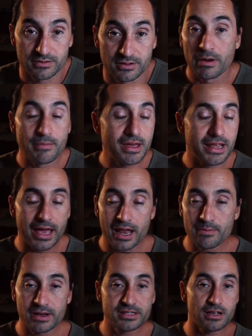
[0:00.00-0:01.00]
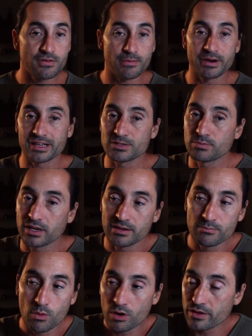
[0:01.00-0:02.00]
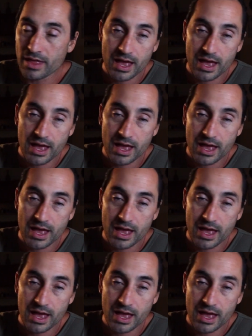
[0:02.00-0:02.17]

But I'm getting ahead of myself. I'm going to explain more of